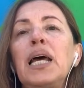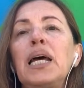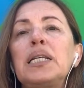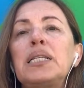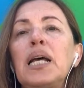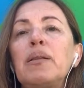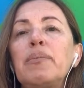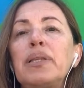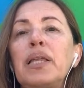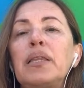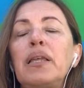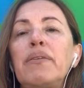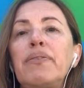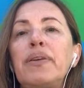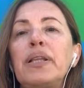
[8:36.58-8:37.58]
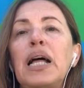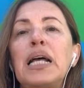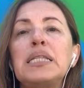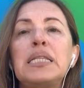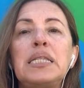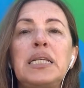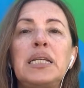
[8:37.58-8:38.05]
tell me that they feel
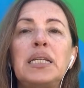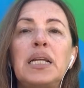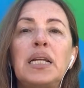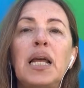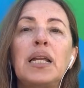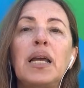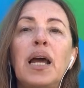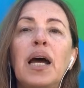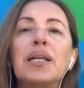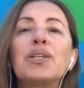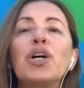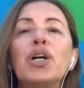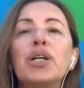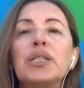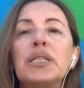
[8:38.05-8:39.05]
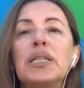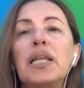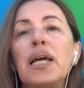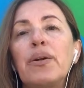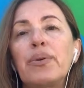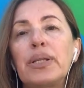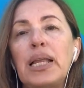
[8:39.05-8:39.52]
unseen and unheard in
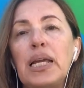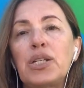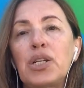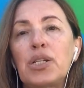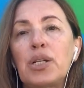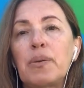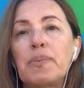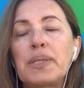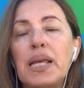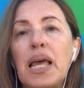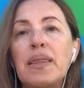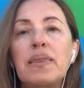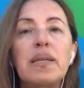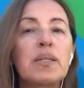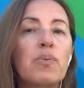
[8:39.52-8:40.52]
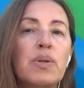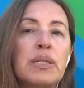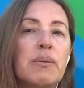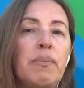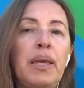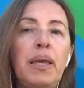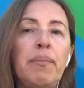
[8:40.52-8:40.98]
their relationships. And this
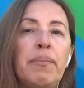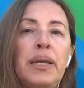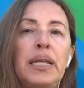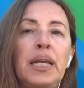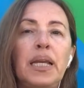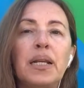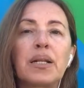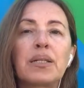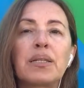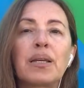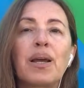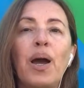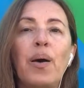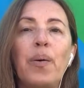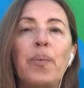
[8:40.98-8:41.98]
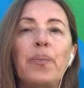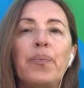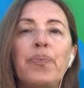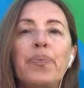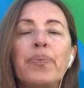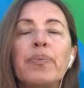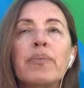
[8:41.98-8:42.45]
was me many years ago
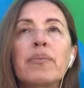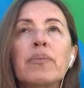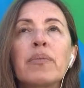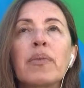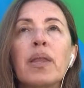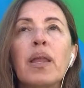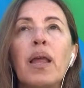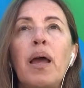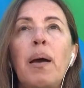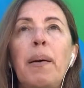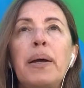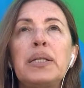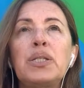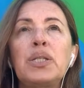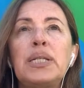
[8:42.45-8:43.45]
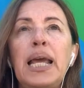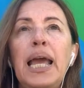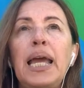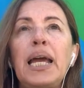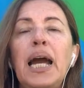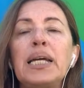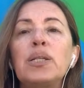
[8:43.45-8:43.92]

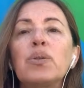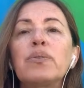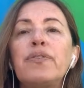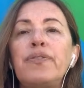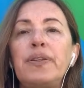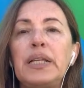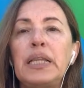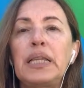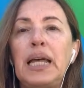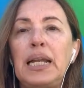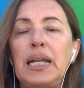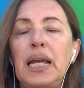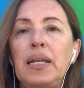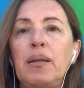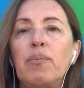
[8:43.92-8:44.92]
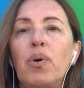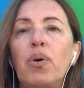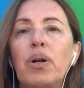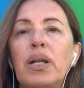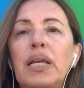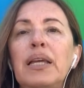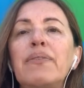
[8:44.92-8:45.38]
today I don't feel that
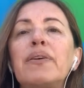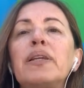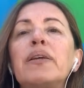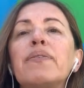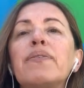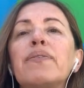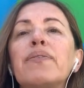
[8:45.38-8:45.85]
anymore. Even if